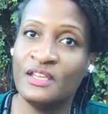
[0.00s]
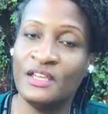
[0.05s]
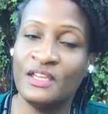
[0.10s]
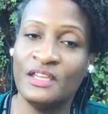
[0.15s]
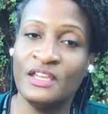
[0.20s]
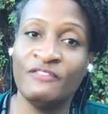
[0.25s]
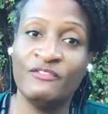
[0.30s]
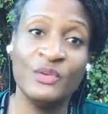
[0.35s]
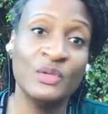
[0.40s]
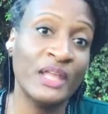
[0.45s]

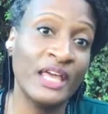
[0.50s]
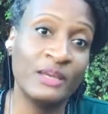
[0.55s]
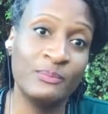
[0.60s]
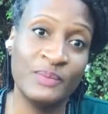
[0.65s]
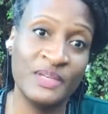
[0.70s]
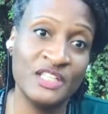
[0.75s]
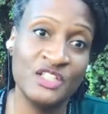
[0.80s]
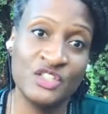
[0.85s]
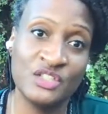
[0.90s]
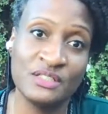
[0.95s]
If you like
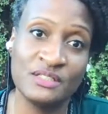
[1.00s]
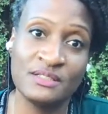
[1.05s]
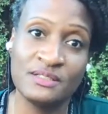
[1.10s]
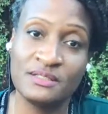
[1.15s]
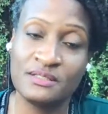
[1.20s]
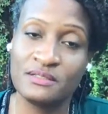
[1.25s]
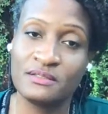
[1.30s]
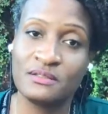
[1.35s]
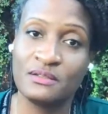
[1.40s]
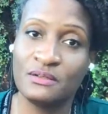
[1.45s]

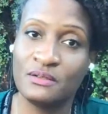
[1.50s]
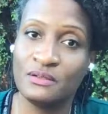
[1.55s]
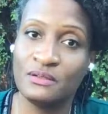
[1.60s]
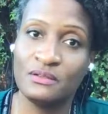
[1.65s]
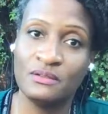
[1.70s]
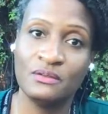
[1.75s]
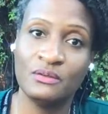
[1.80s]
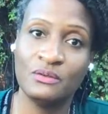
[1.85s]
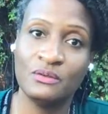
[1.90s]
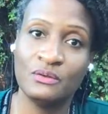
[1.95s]
beaches
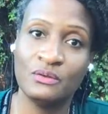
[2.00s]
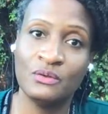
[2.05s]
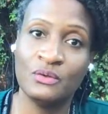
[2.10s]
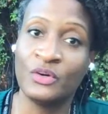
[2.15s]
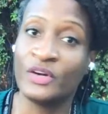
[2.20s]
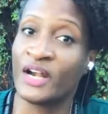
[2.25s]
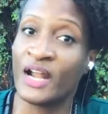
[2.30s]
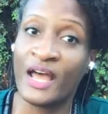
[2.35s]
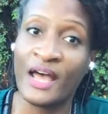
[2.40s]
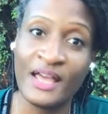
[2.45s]

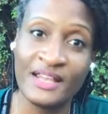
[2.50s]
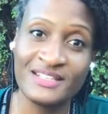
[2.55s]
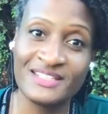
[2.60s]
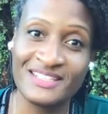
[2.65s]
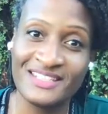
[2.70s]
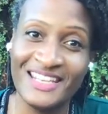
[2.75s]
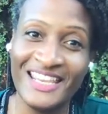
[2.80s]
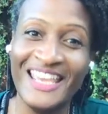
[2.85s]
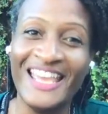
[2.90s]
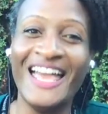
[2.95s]
or not.
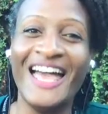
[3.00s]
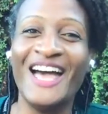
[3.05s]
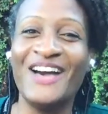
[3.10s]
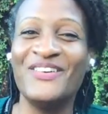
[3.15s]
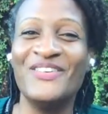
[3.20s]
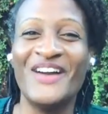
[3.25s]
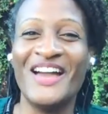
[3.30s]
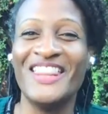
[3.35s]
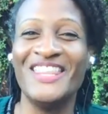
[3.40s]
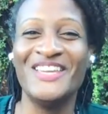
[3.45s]

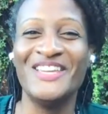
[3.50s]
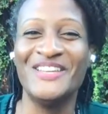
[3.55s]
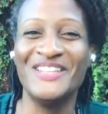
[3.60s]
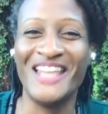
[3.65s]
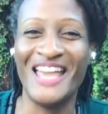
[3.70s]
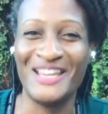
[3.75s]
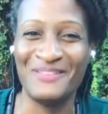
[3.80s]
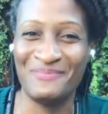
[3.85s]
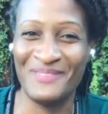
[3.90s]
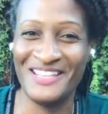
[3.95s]
Whether you
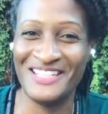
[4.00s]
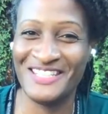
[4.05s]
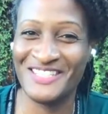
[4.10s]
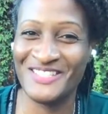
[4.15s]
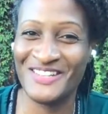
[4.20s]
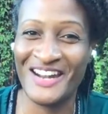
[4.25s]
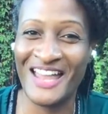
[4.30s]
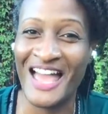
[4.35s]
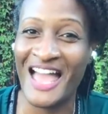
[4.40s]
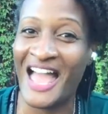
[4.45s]
like beaches
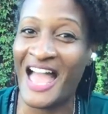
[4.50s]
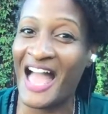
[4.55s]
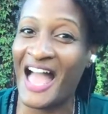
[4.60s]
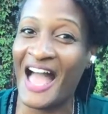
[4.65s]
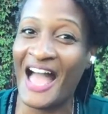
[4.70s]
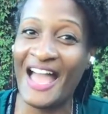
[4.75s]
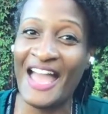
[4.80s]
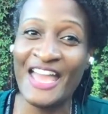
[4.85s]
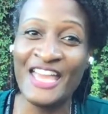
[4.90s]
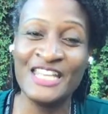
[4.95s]
or not.
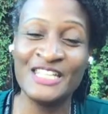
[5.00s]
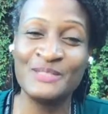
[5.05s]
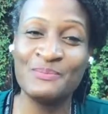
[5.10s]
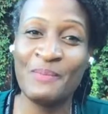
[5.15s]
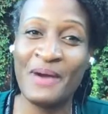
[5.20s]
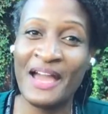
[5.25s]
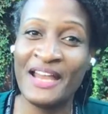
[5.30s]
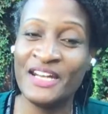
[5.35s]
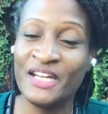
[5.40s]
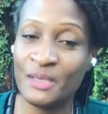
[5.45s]
It's
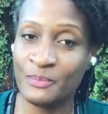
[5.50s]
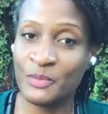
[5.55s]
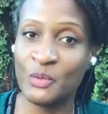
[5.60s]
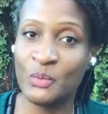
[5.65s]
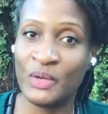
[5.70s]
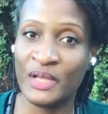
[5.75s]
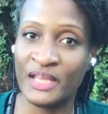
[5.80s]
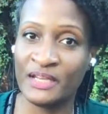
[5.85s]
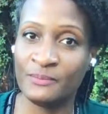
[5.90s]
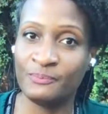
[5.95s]
my number
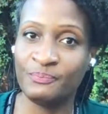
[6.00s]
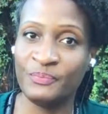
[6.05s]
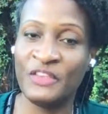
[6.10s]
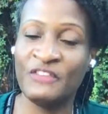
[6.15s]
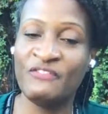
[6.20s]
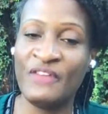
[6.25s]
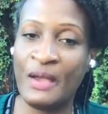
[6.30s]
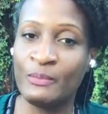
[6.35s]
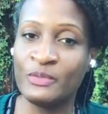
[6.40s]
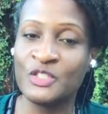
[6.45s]
one.
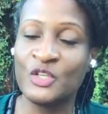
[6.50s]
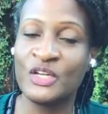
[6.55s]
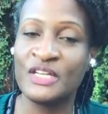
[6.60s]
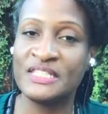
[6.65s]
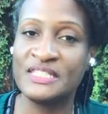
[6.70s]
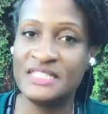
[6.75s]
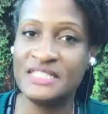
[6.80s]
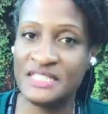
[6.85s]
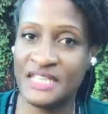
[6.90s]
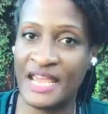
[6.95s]
If I was going to
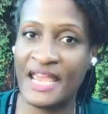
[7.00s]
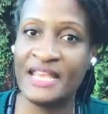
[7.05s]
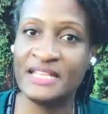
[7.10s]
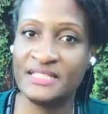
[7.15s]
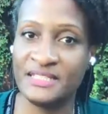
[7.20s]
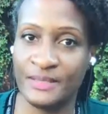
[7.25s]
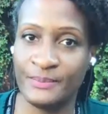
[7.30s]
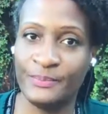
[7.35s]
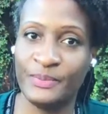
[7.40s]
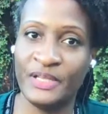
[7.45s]
stay
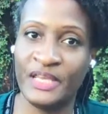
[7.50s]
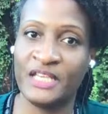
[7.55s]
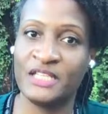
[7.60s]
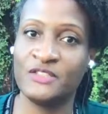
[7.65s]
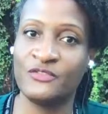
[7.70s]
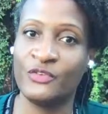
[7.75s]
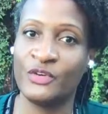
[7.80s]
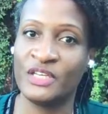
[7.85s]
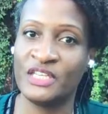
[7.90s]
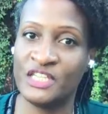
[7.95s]
someplace
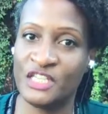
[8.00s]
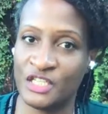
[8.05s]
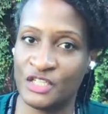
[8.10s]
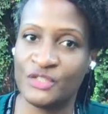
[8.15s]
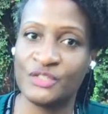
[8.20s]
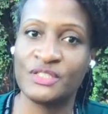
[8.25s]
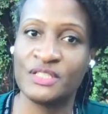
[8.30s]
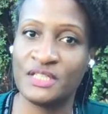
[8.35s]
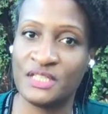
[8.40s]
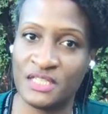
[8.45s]
for
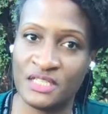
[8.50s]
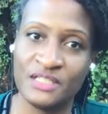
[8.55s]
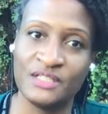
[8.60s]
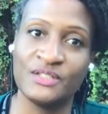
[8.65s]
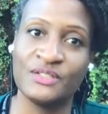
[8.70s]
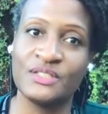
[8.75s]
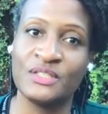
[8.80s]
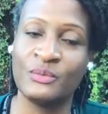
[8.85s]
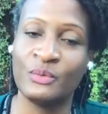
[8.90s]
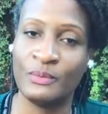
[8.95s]
years and
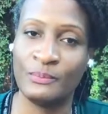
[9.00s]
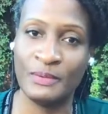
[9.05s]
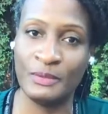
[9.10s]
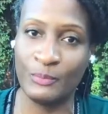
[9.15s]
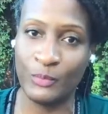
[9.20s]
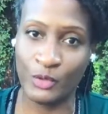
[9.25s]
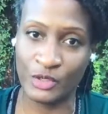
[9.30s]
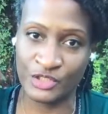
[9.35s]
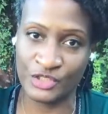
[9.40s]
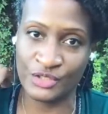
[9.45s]
years, it would be
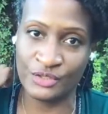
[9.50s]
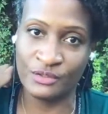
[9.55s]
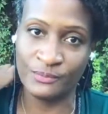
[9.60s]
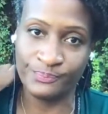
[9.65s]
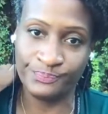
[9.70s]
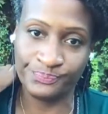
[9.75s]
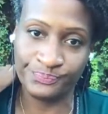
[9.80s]
Portugal.